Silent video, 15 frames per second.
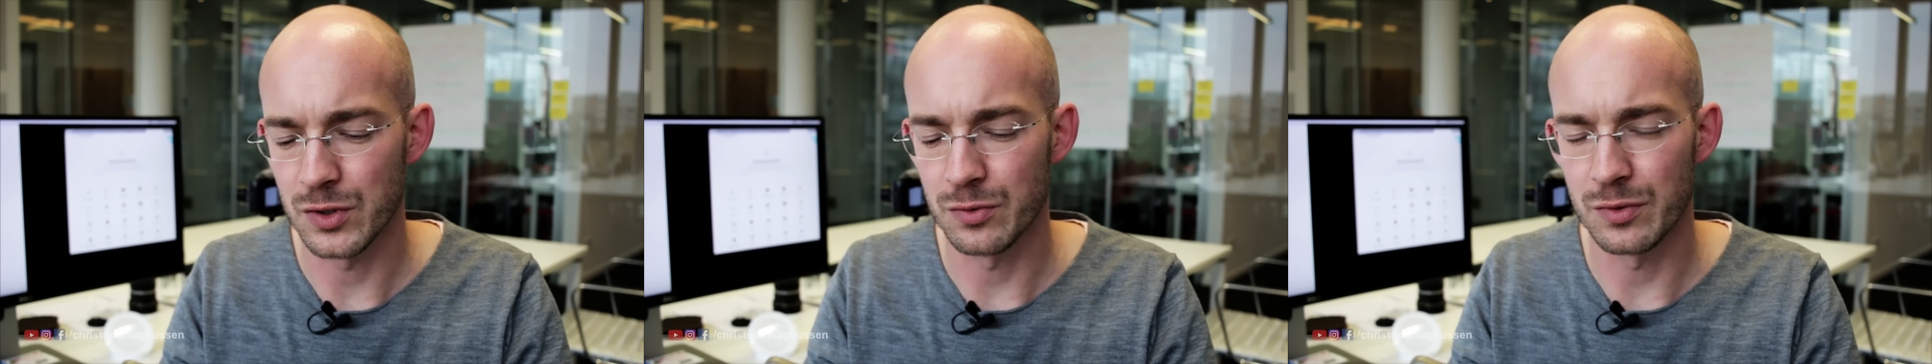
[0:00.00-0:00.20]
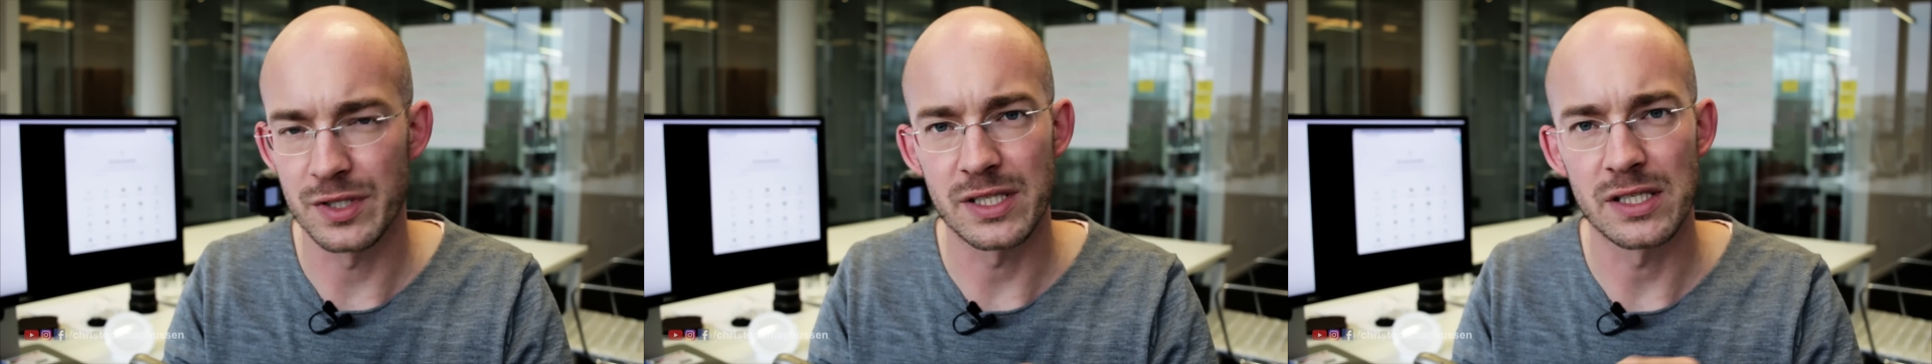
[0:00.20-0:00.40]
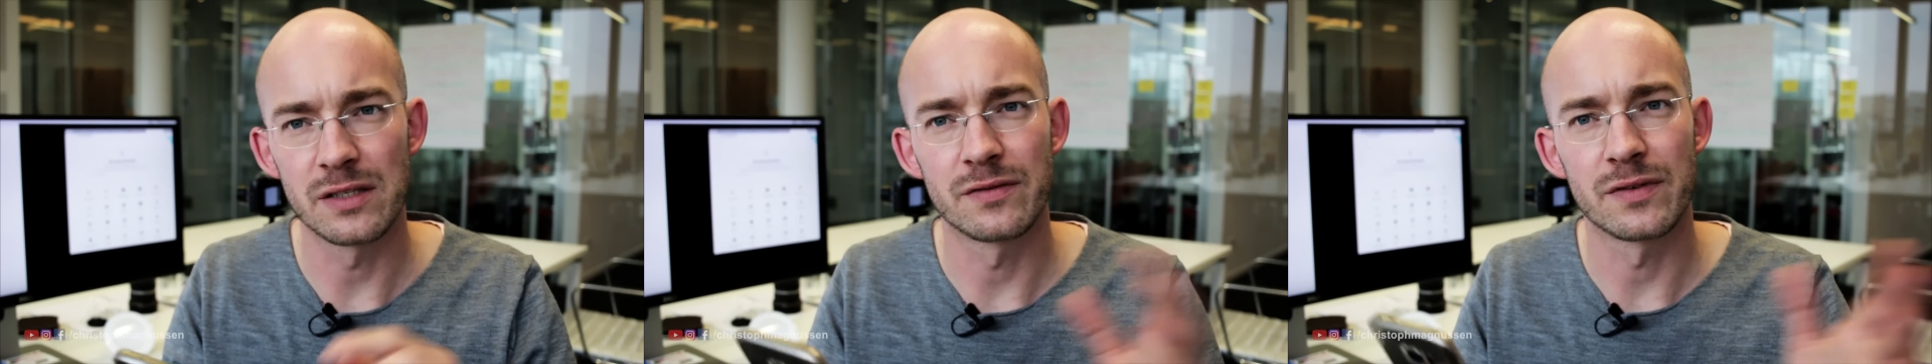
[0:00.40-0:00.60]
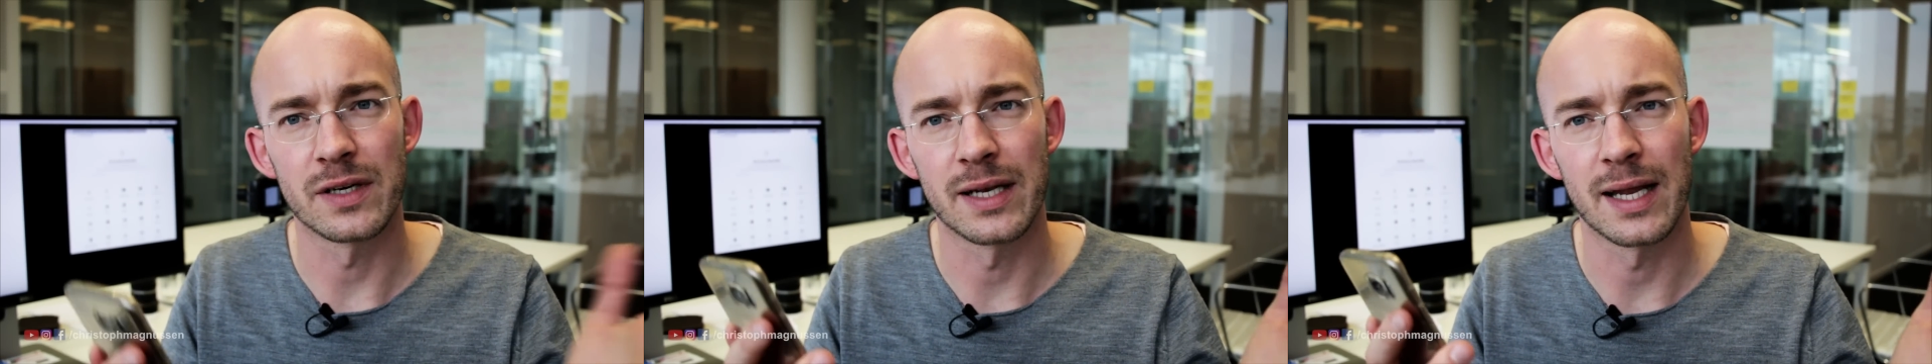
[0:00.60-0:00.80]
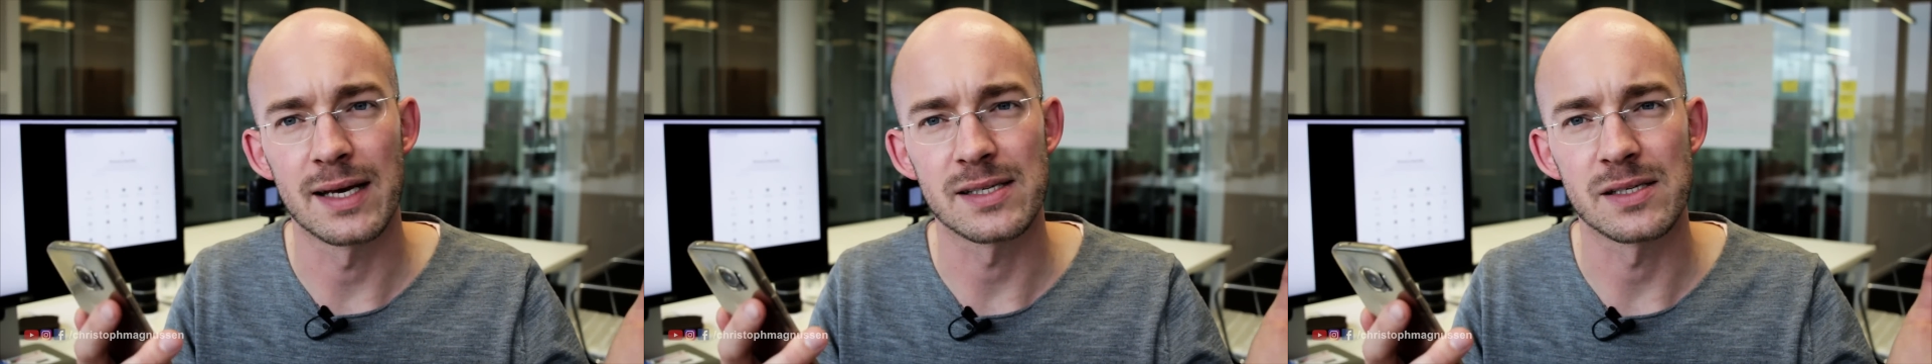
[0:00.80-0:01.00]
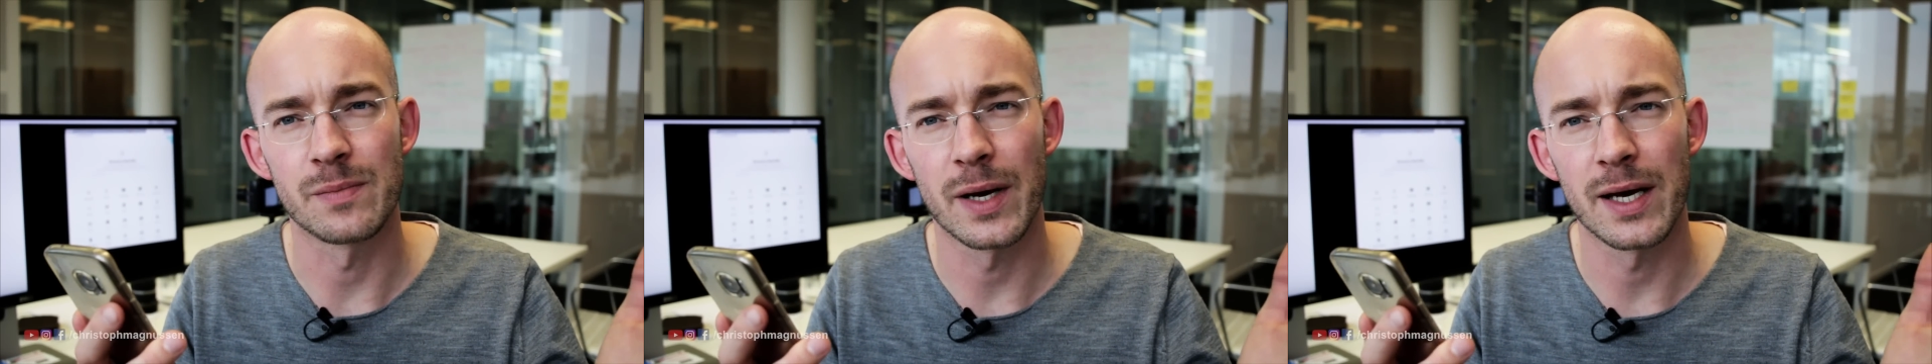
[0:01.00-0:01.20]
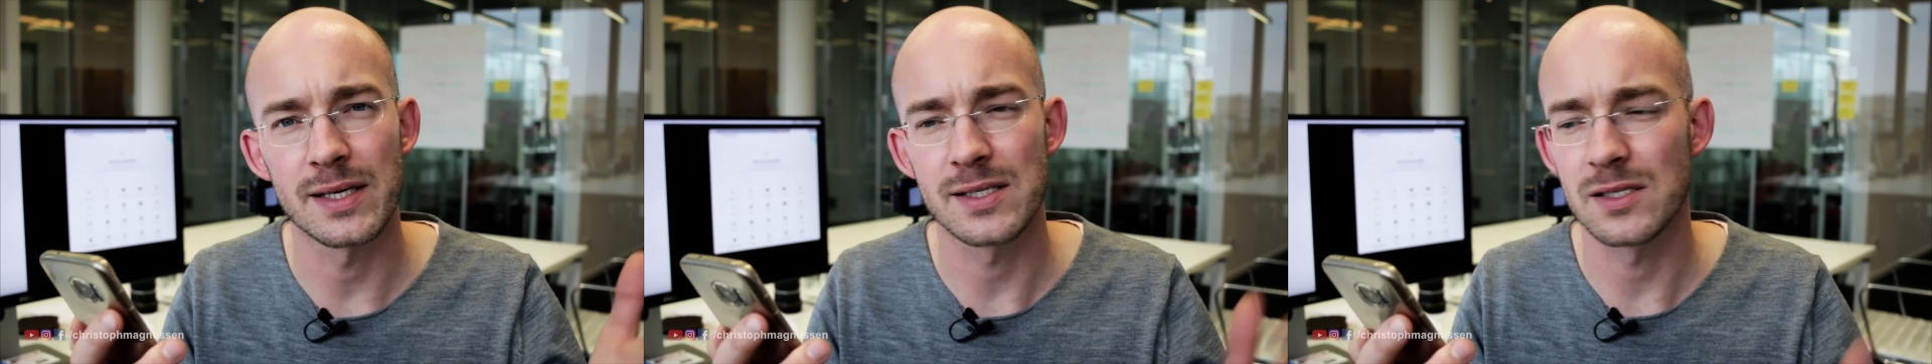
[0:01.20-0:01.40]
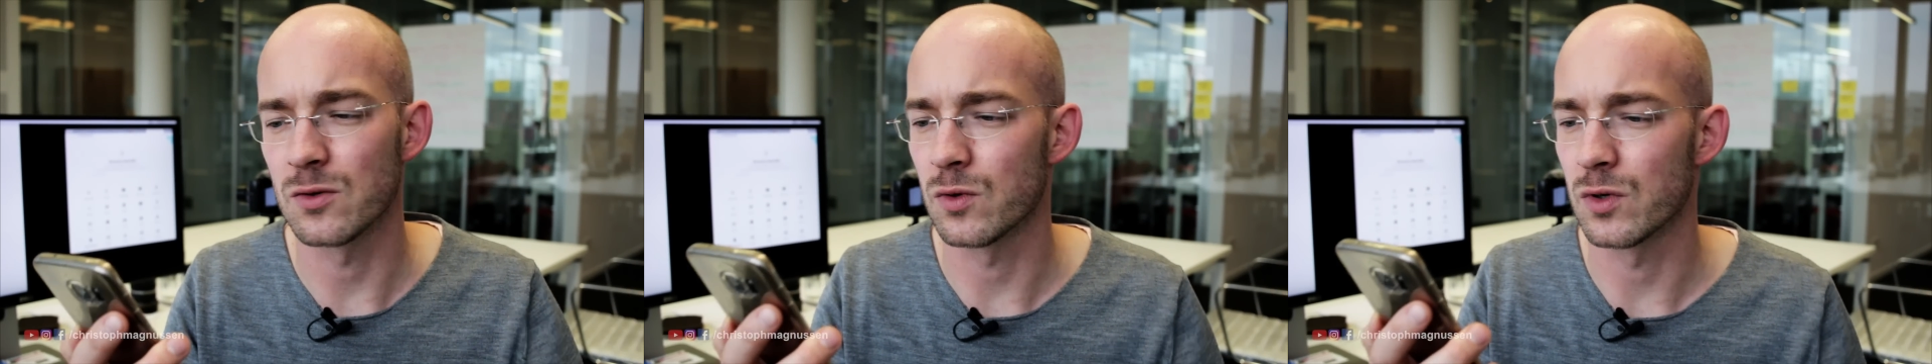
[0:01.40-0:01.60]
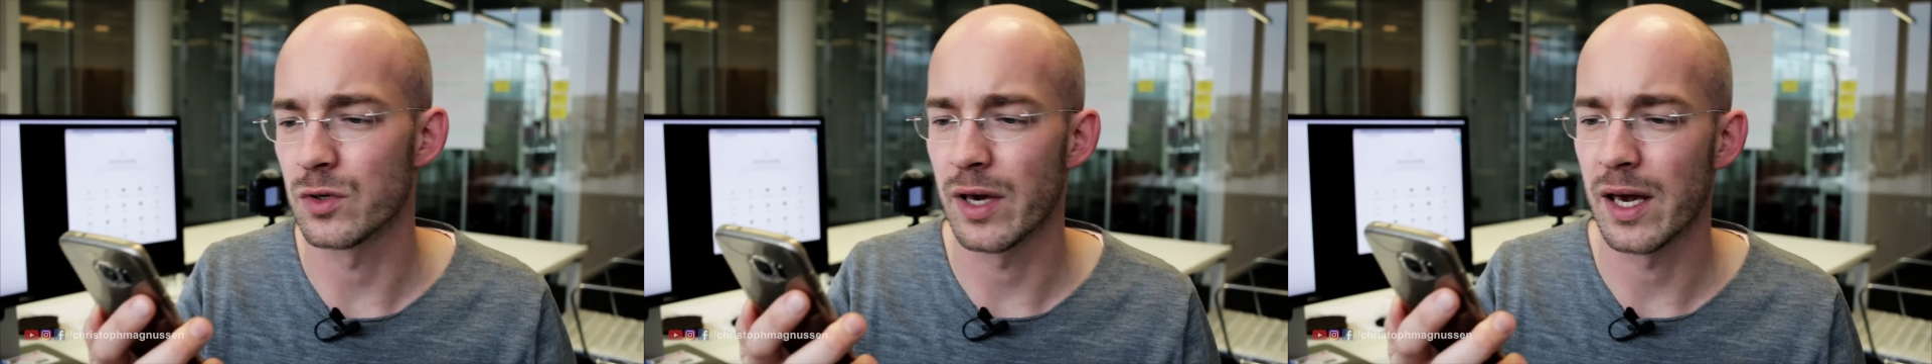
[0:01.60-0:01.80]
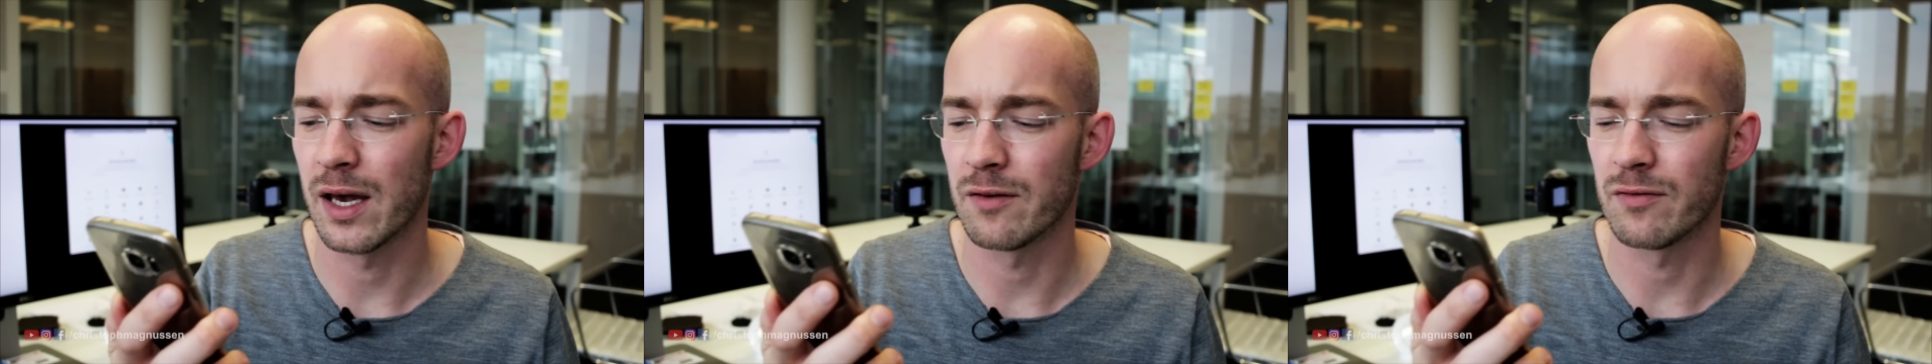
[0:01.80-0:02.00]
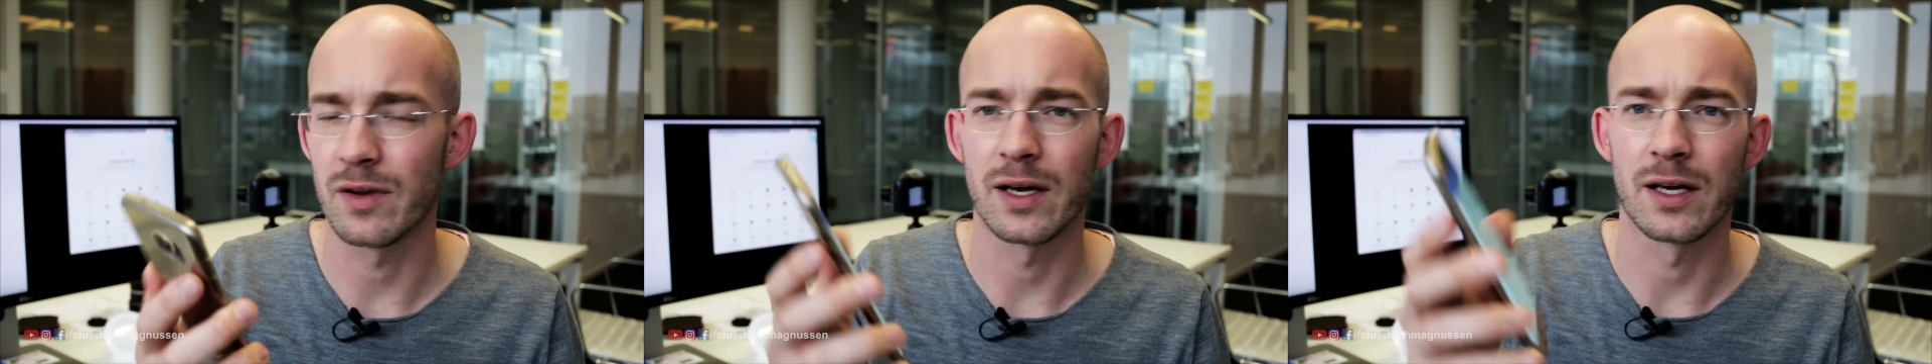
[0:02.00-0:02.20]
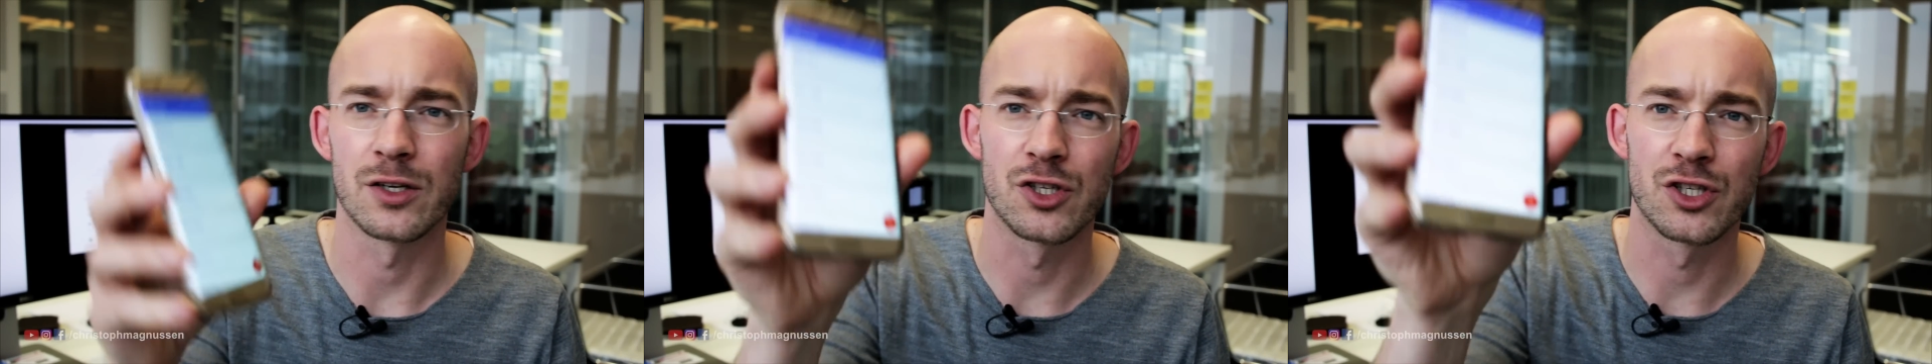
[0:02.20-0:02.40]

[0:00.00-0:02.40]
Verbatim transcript: You receive an SMS or you have like a